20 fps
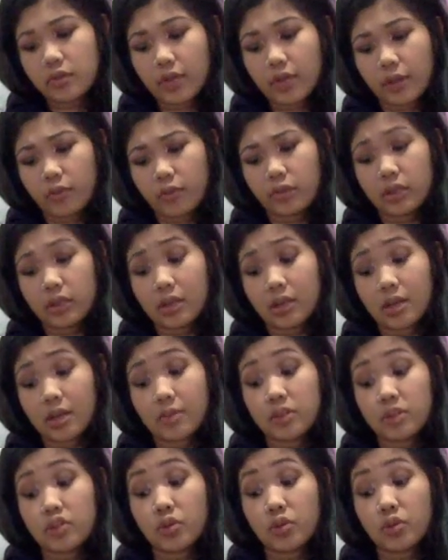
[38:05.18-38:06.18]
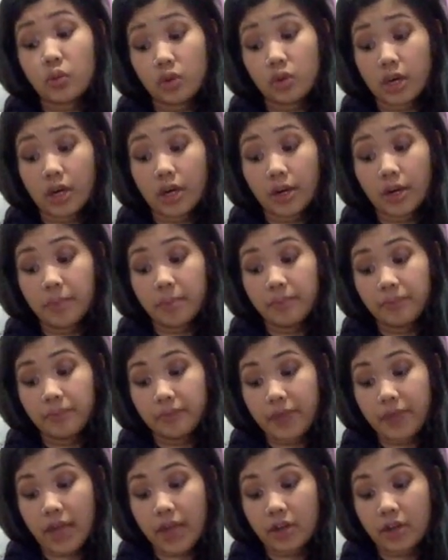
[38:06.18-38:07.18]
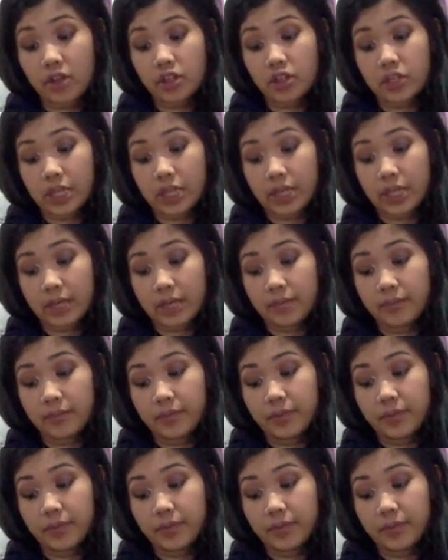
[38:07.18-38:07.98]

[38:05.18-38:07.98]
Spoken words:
like really immature energy.